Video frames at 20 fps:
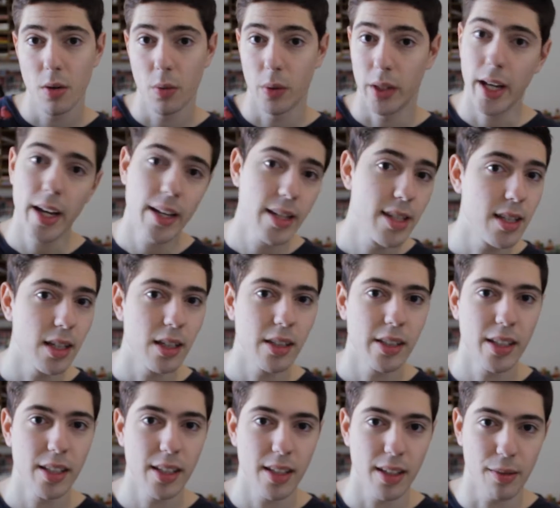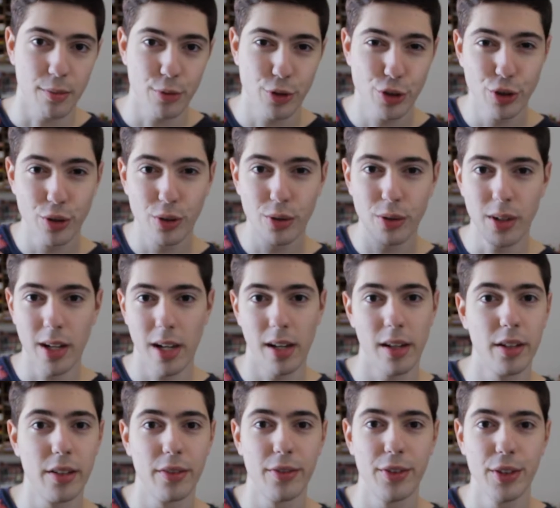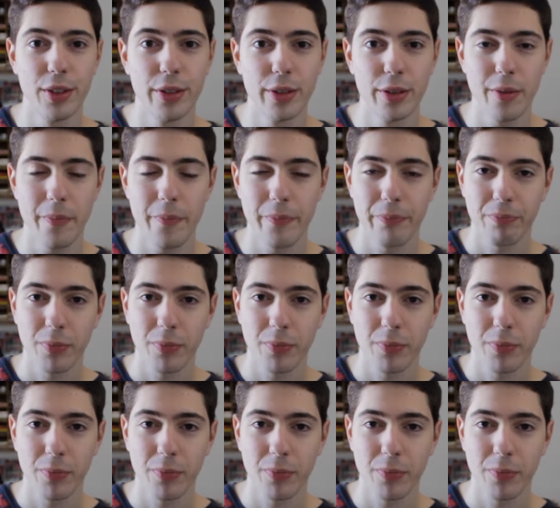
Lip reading: when I started, and I'm sure a lot of you,